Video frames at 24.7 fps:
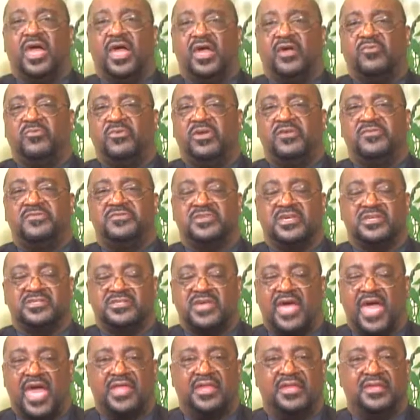We've just
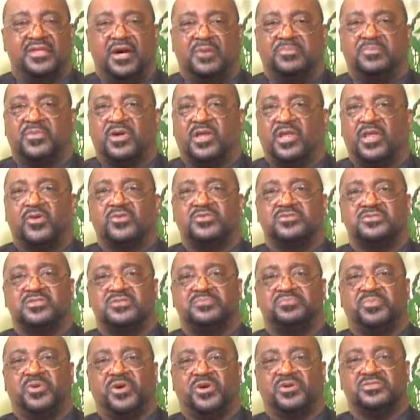had an up-close
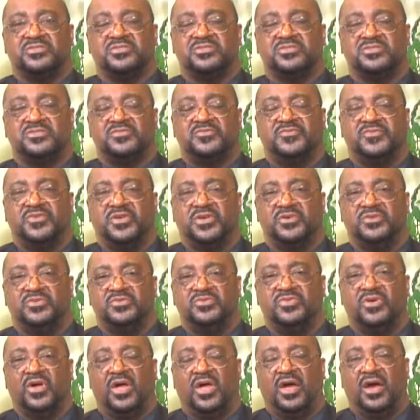and personal
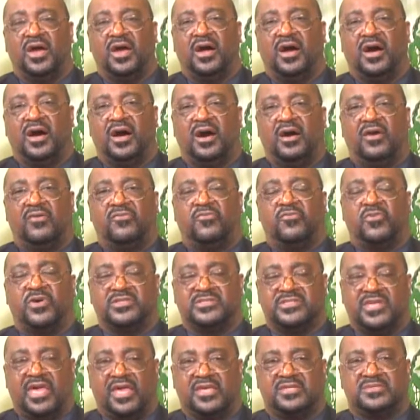view of
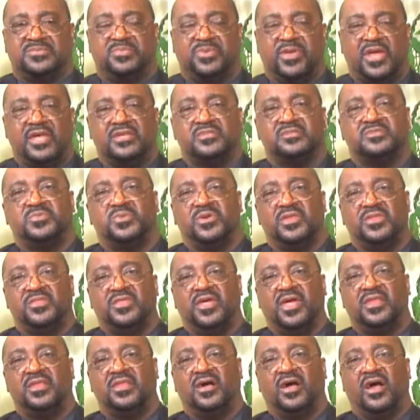what takes place
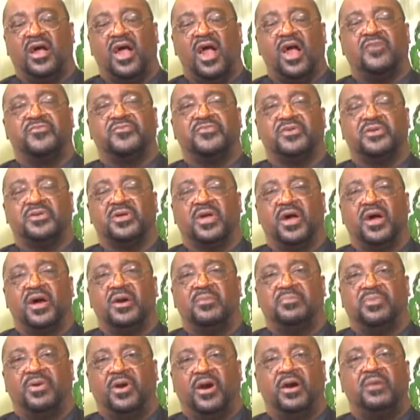within the Hartford
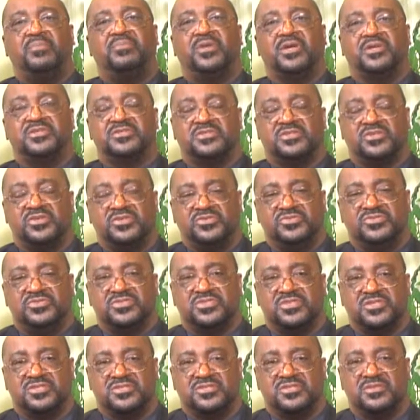public school
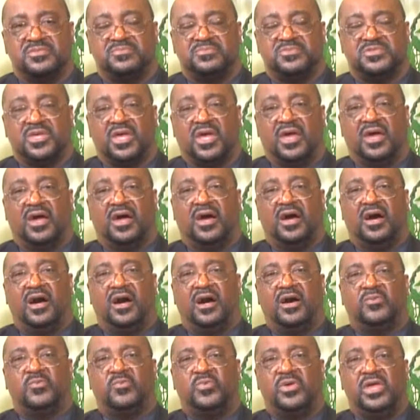systems.
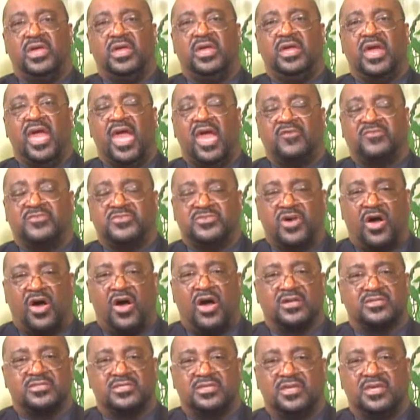We have
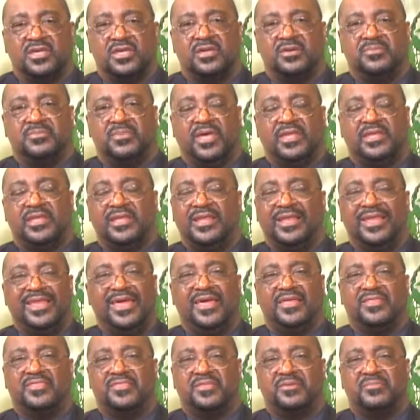talked to him at
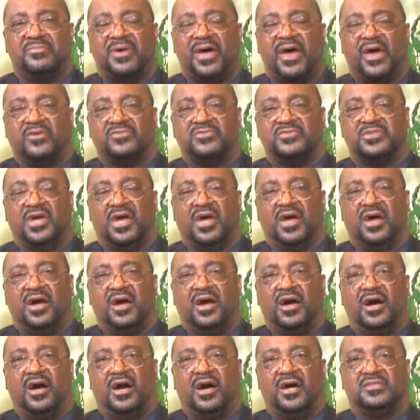length about
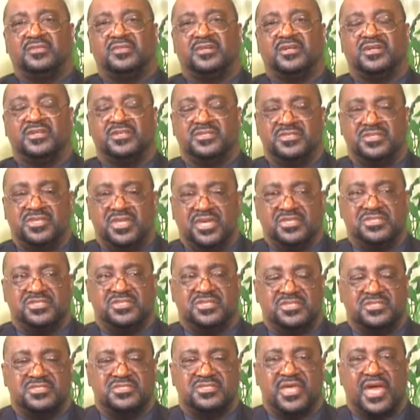the
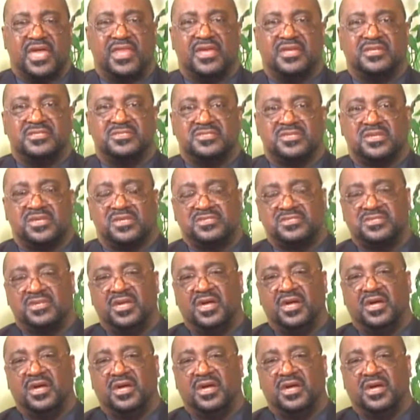conditions that exist